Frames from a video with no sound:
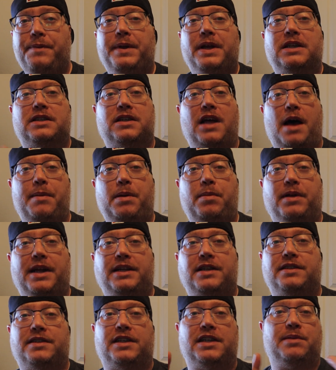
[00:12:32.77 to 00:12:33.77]
Because a lot of people
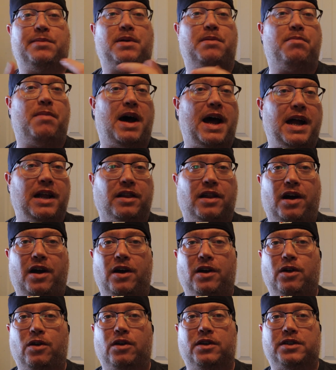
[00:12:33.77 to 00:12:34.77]
like to send them in
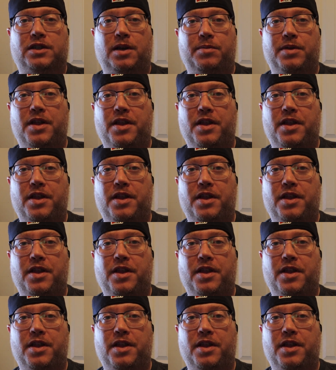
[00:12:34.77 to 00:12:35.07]
Mylar or some